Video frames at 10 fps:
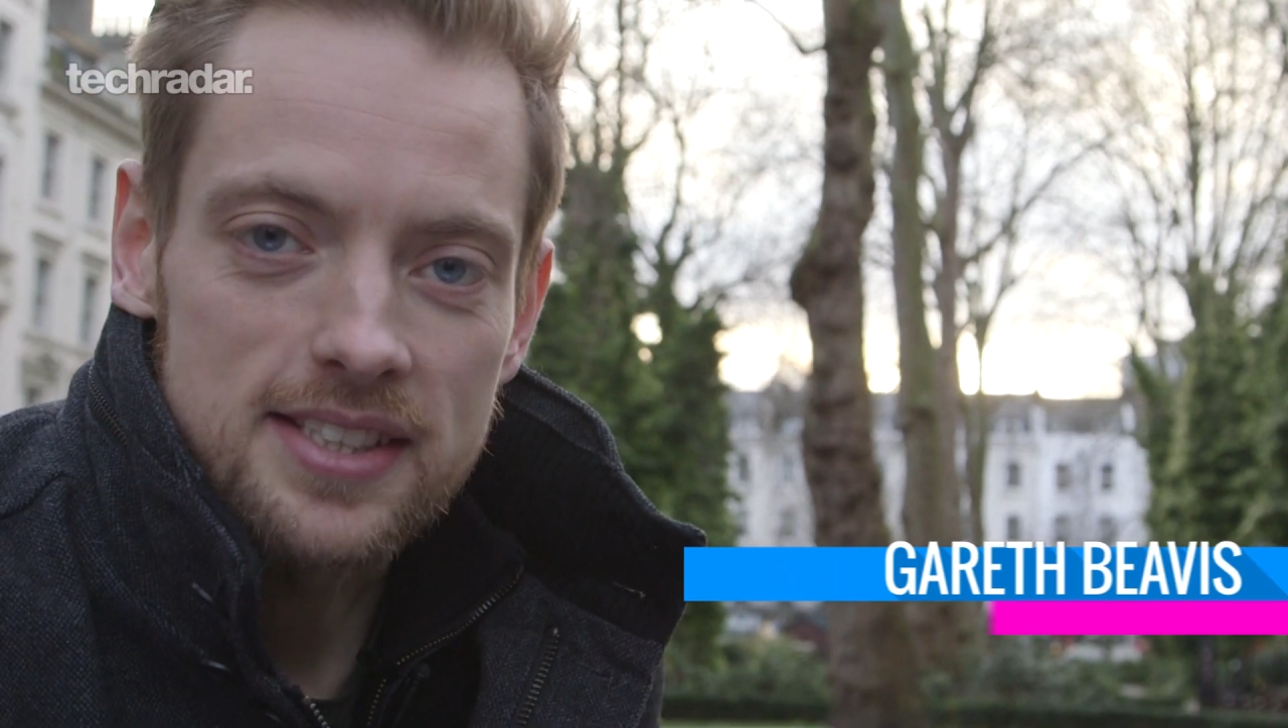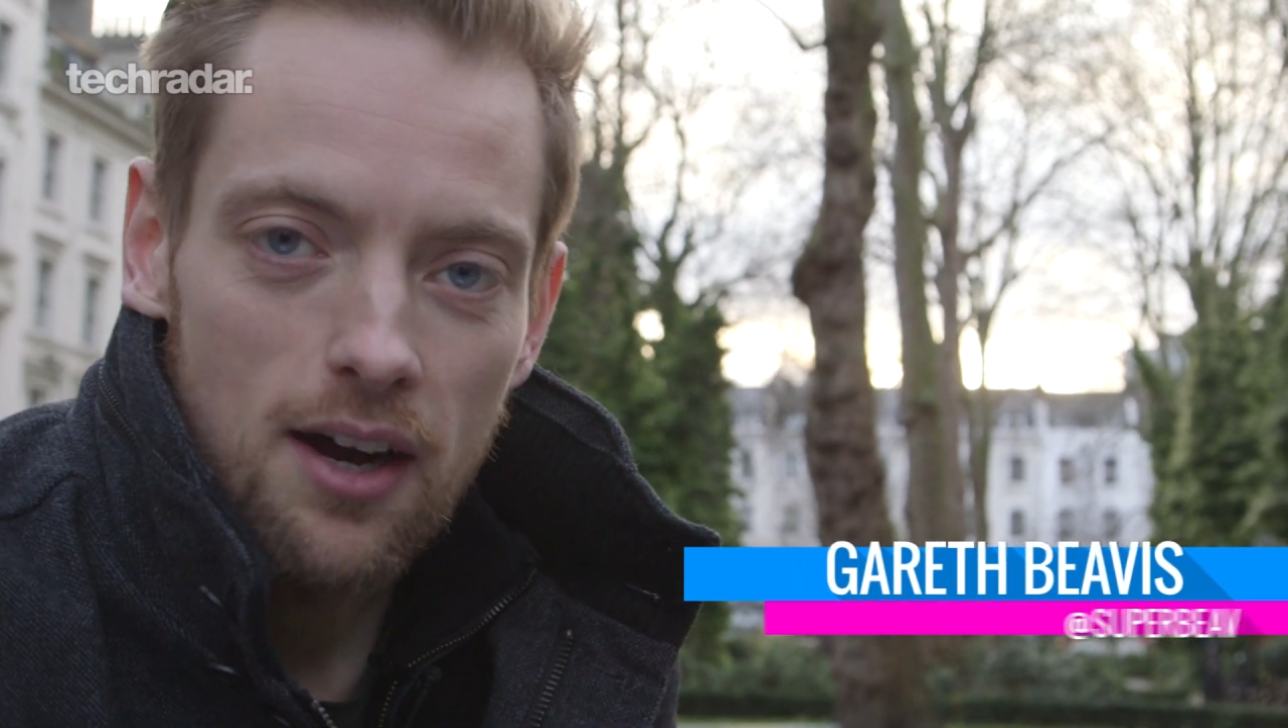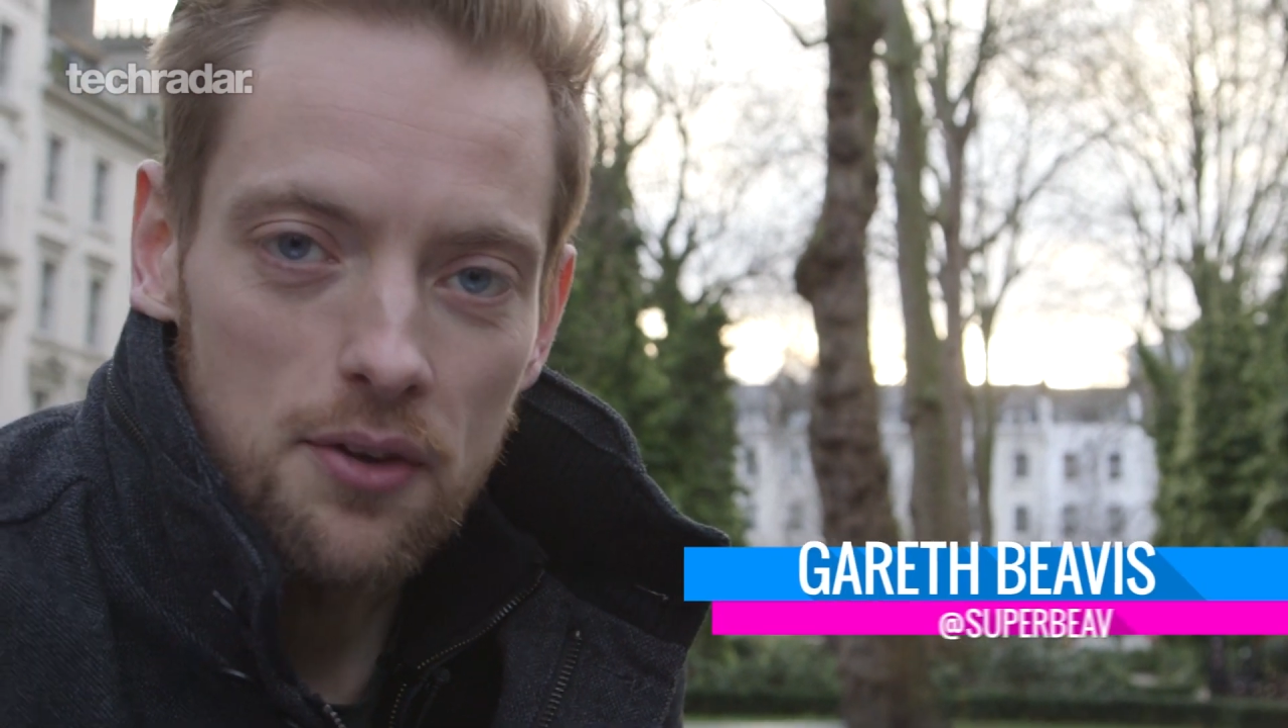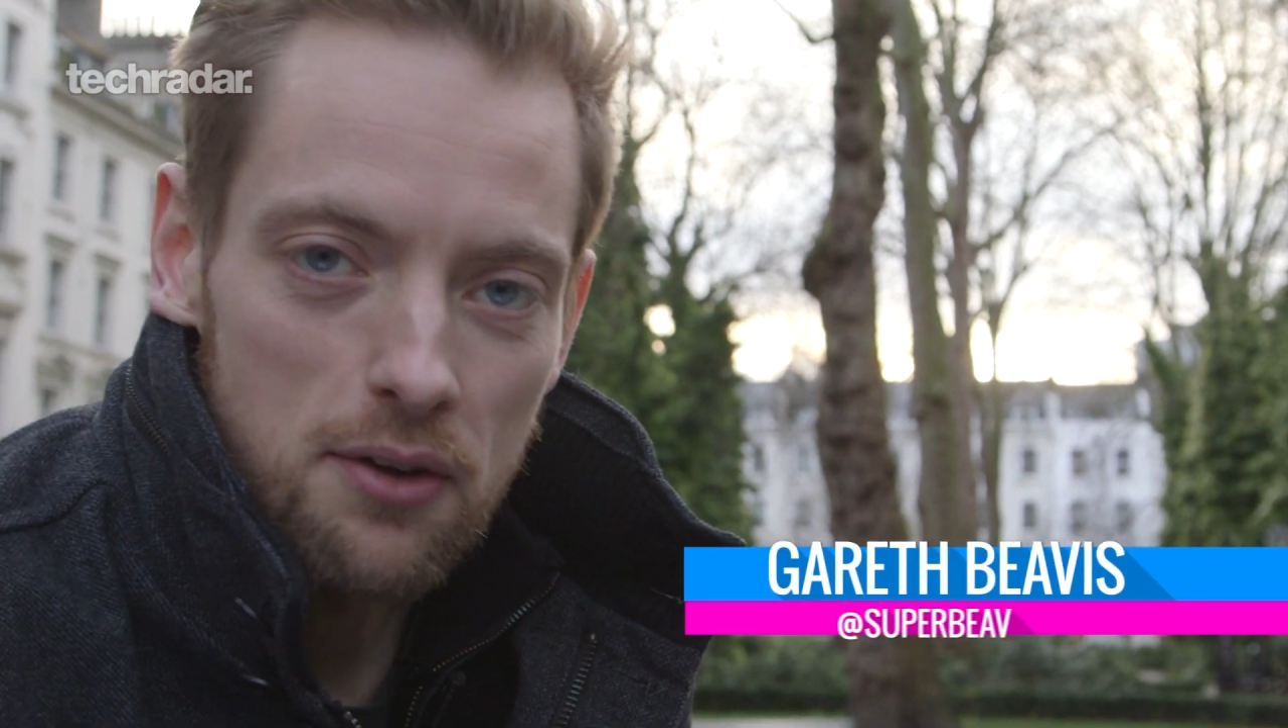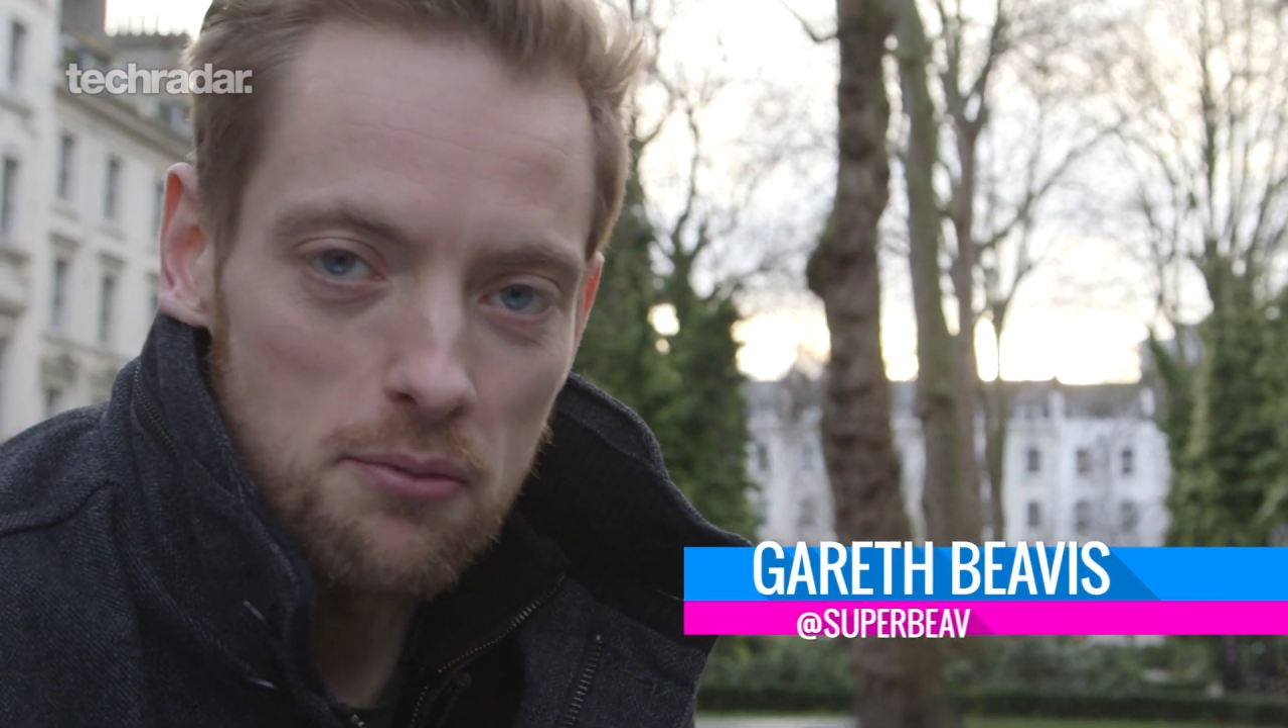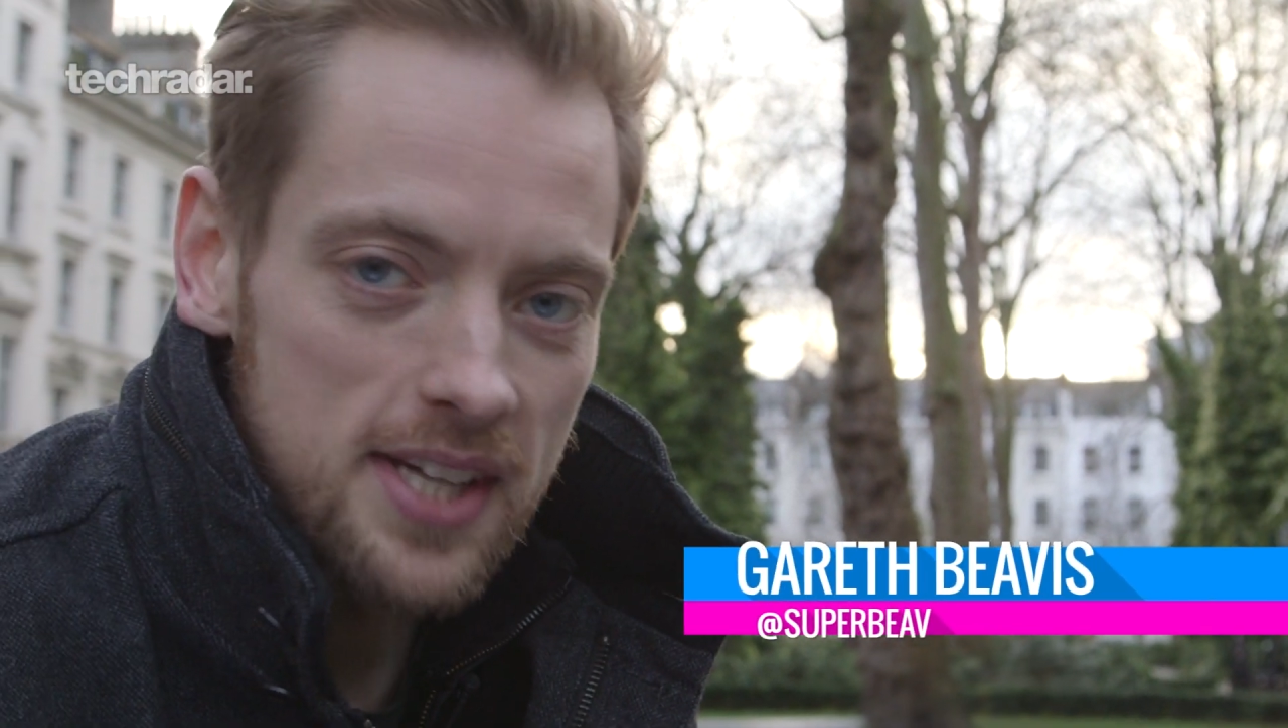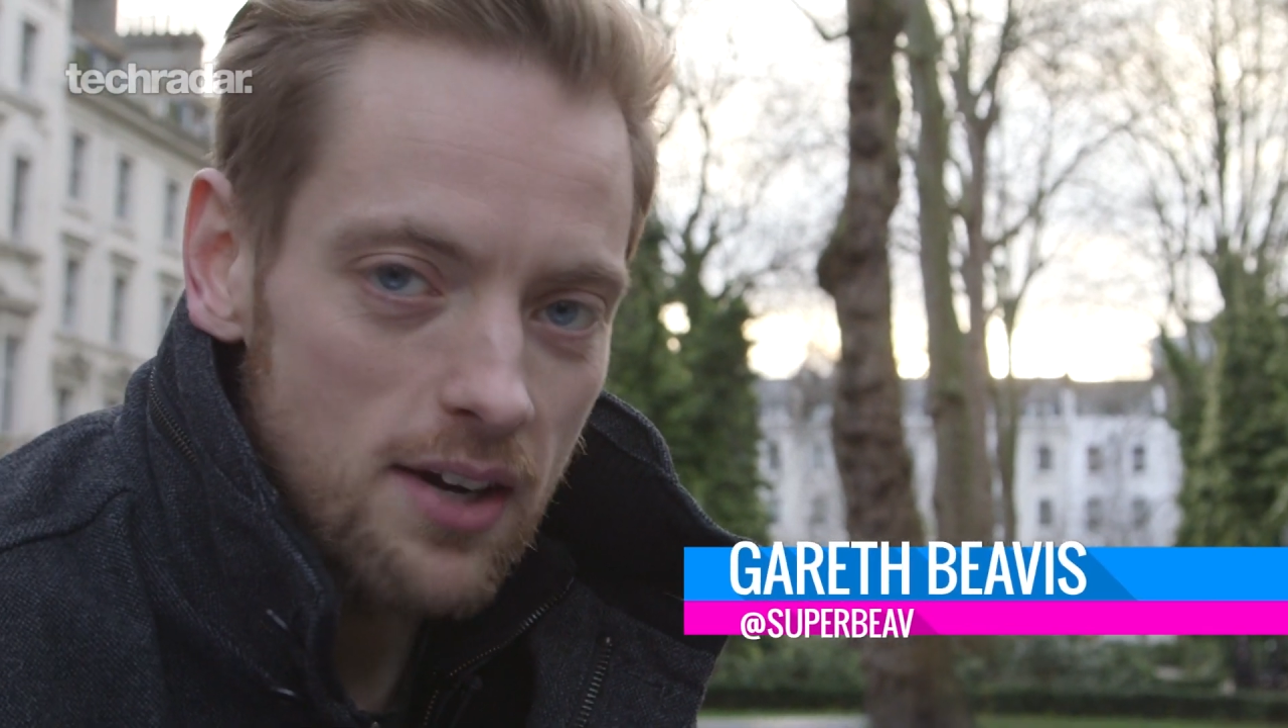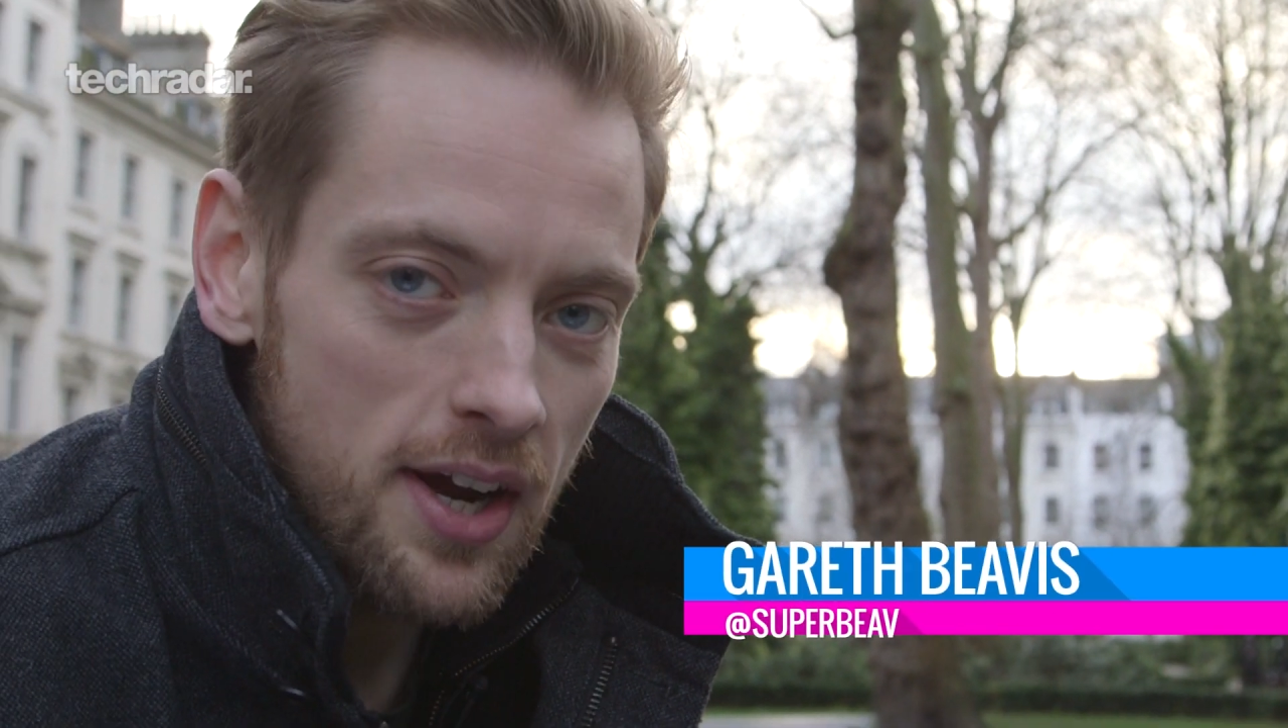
Gareth here from Tech